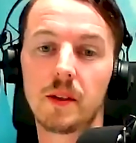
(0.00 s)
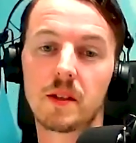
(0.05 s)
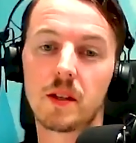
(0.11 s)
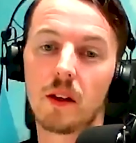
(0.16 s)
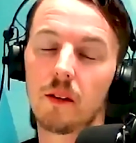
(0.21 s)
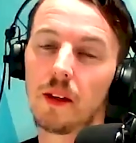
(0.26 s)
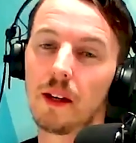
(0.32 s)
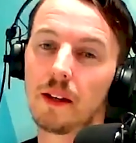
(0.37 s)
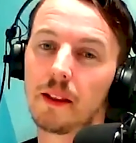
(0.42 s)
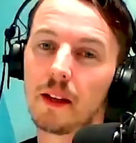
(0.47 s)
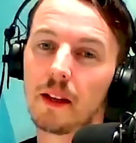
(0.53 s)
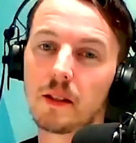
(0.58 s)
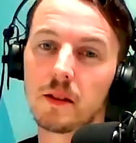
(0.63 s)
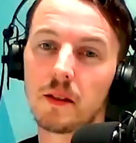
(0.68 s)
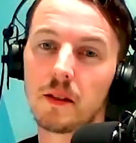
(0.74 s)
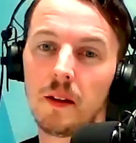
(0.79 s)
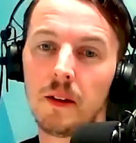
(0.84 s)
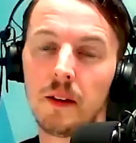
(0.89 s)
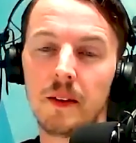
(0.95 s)
So, like,
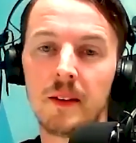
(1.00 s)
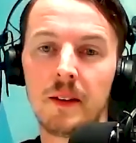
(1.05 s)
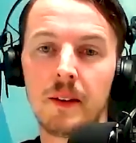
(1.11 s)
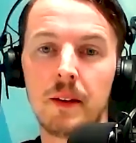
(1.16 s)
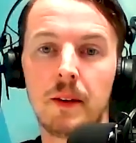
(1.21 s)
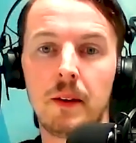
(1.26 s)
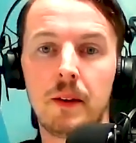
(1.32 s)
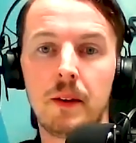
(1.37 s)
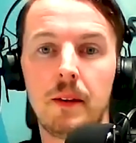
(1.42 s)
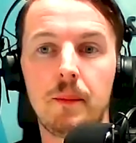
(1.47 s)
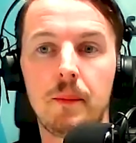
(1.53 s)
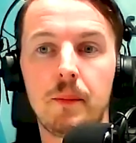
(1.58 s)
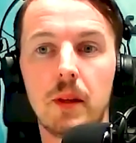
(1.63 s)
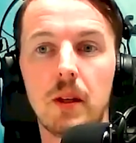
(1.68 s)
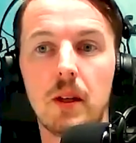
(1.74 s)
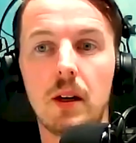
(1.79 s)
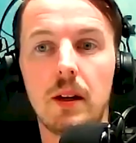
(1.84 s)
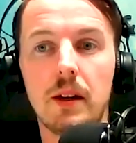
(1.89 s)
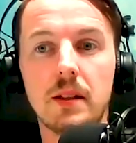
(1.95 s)
that's
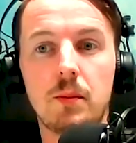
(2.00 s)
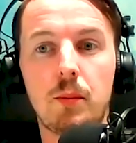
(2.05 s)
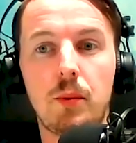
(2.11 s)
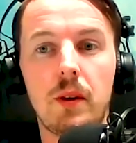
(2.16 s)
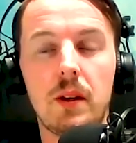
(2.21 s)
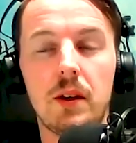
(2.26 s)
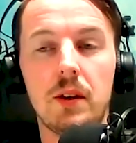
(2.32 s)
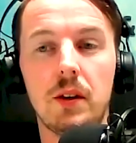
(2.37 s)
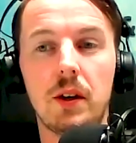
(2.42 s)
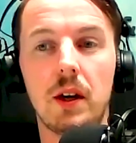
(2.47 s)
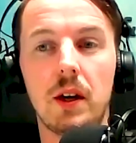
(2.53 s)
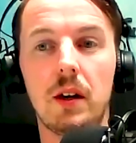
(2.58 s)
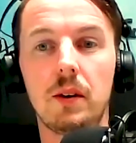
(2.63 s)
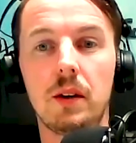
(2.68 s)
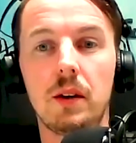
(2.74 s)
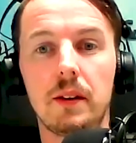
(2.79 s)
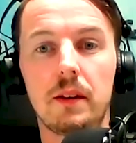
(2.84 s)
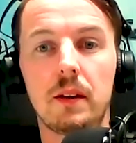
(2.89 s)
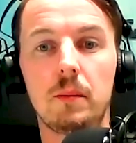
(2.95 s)
pretty good
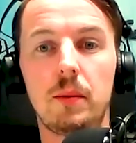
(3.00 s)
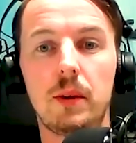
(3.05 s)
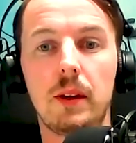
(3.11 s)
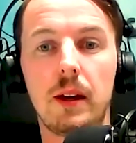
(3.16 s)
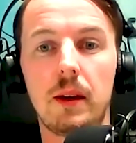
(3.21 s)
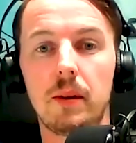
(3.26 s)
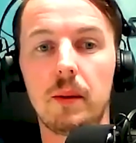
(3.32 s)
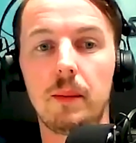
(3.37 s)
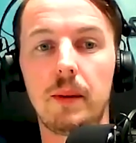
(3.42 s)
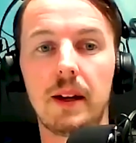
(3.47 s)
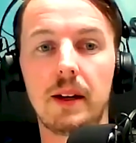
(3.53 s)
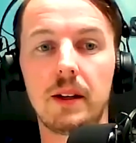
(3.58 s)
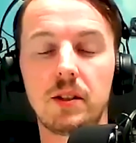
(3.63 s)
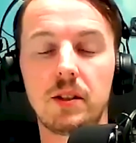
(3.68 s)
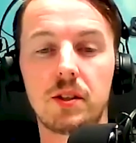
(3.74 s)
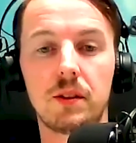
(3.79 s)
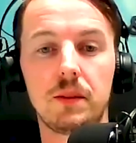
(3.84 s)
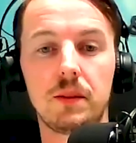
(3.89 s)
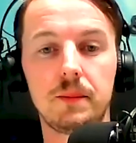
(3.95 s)
going, I think, being able to
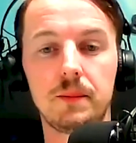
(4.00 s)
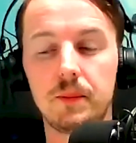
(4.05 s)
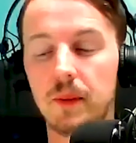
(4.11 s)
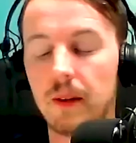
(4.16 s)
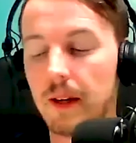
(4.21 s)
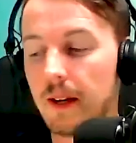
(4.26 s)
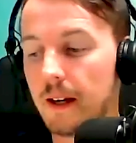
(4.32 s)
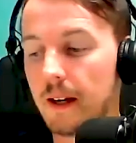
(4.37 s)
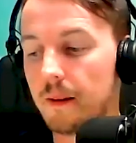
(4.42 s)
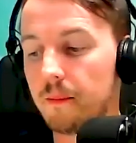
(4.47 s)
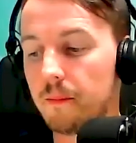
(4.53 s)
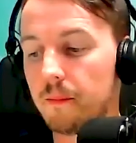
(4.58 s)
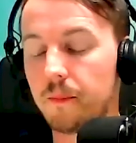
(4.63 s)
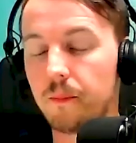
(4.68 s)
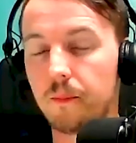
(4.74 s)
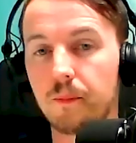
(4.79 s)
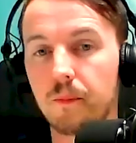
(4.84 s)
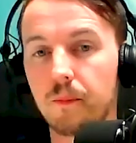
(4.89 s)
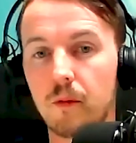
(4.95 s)
manage
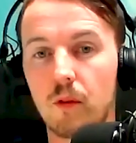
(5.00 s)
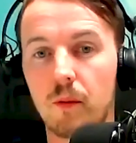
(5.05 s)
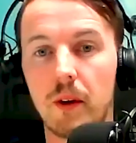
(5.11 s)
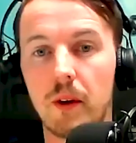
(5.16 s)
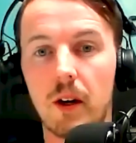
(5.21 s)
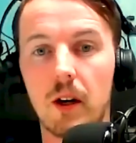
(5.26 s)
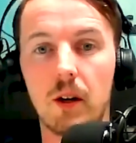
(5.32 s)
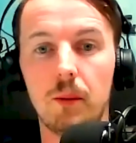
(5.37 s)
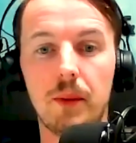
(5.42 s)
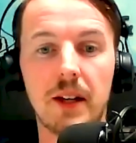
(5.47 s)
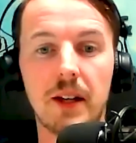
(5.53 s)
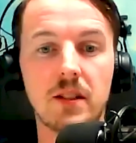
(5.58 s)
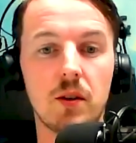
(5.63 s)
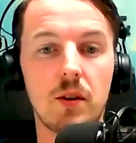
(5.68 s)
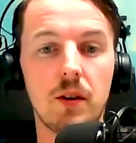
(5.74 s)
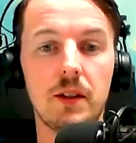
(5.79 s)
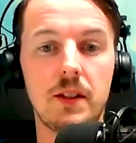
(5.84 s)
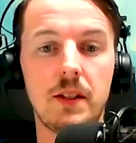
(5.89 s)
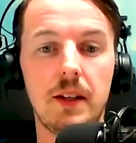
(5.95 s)
from your home, that
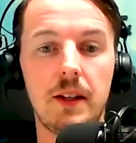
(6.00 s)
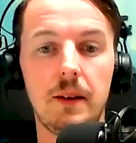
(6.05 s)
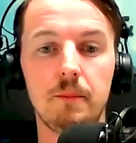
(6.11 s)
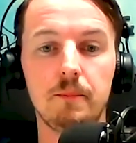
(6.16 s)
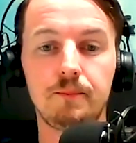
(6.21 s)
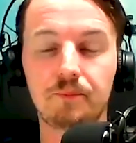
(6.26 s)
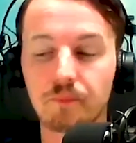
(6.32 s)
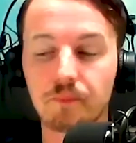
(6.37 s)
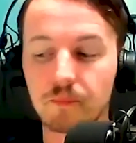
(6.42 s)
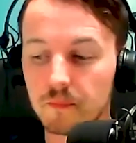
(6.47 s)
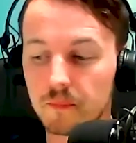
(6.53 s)
sort of team.